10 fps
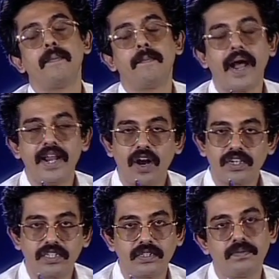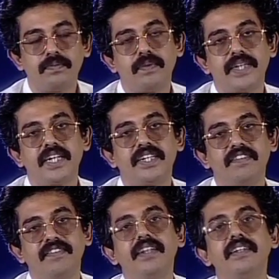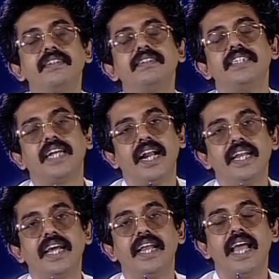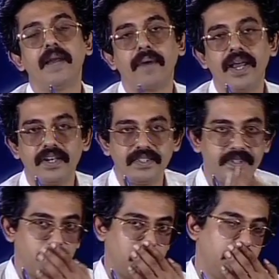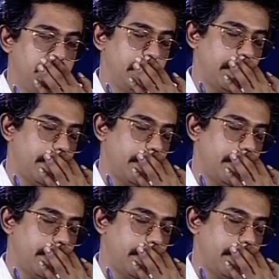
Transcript: pilot pressure driven, generally air pilot is used,